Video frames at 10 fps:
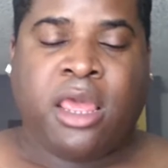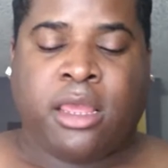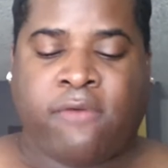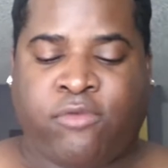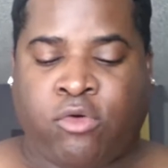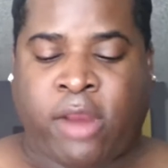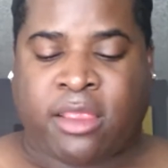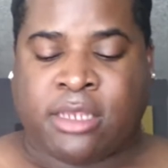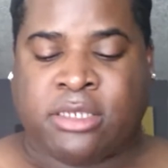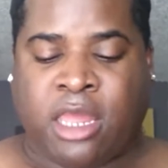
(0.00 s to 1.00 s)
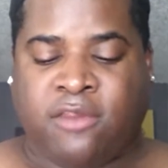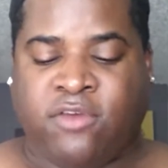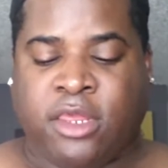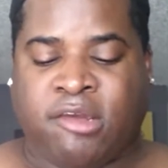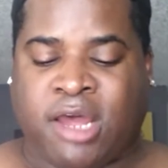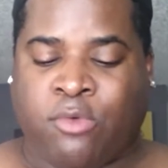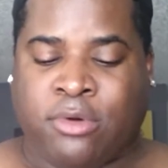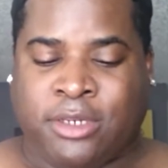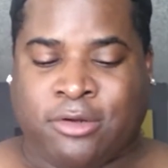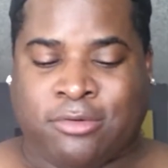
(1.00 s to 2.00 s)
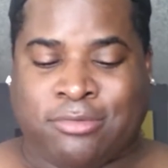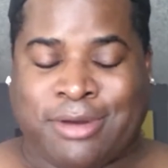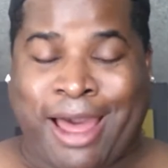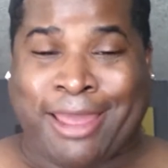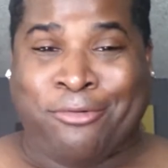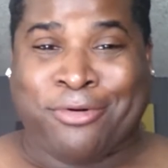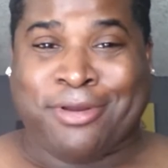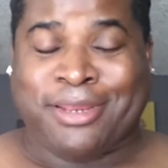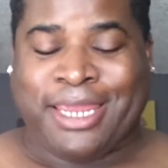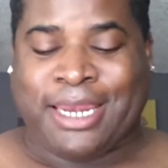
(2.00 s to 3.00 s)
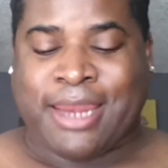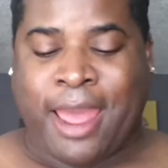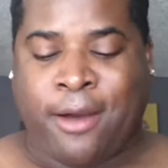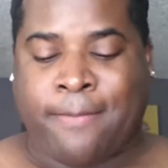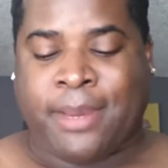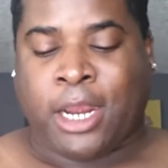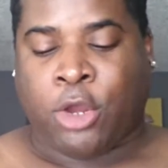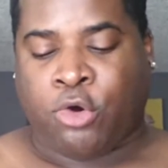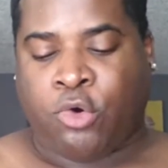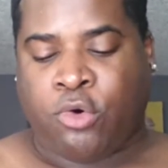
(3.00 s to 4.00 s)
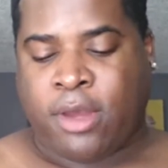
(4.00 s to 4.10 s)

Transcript: If you would like to see that video, I will link it down below.